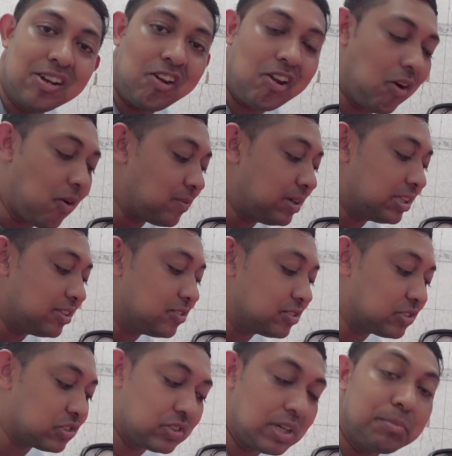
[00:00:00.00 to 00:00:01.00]
making it
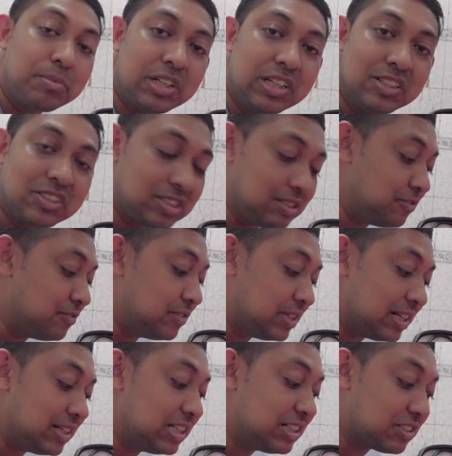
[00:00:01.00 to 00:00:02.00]
soft and
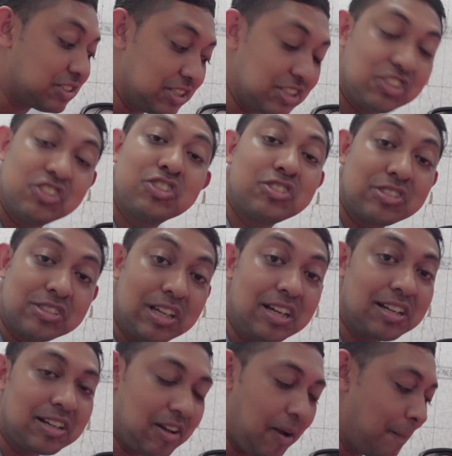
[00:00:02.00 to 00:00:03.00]
very rich and
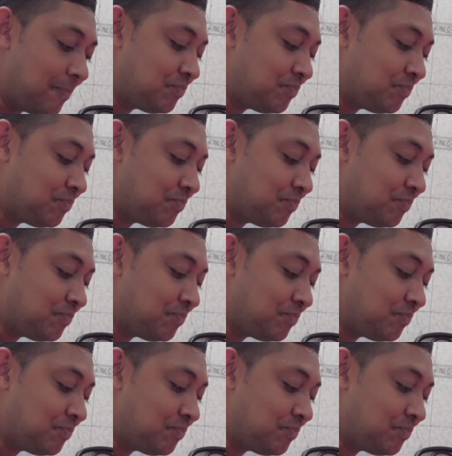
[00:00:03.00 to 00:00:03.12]
thick.